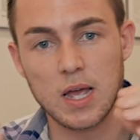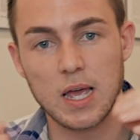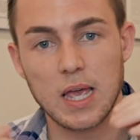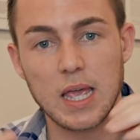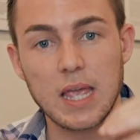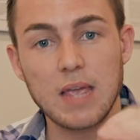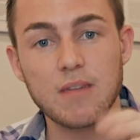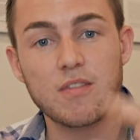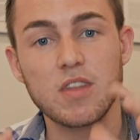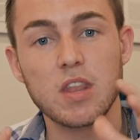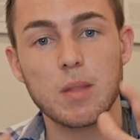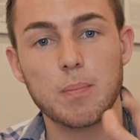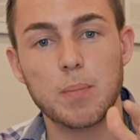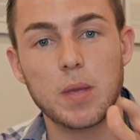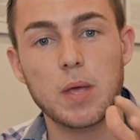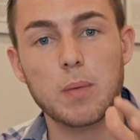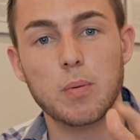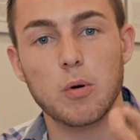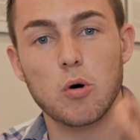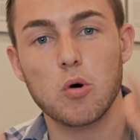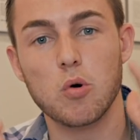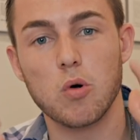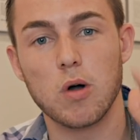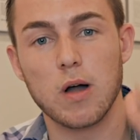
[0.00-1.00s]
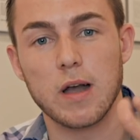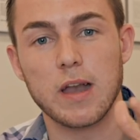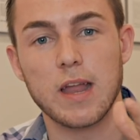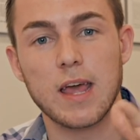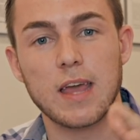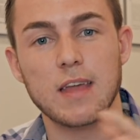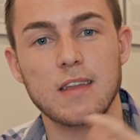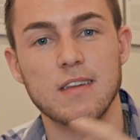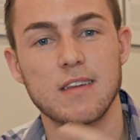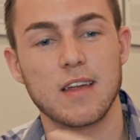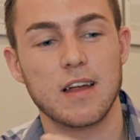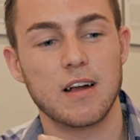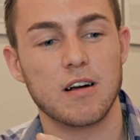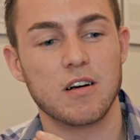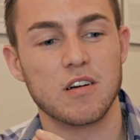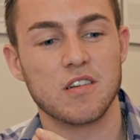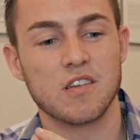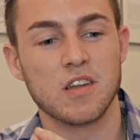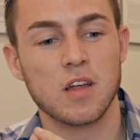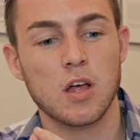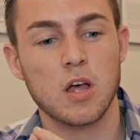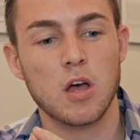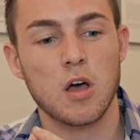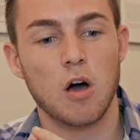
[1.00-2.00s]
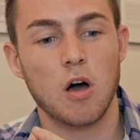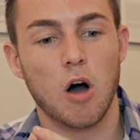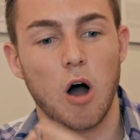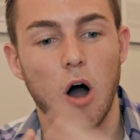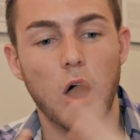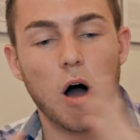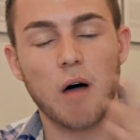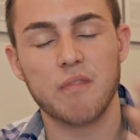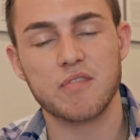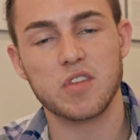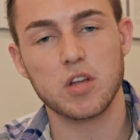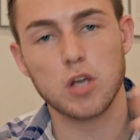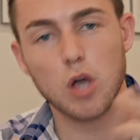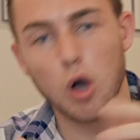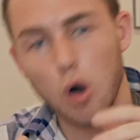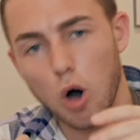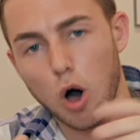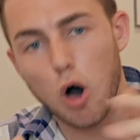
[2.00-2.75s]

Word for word: even the people who are naysayers often go,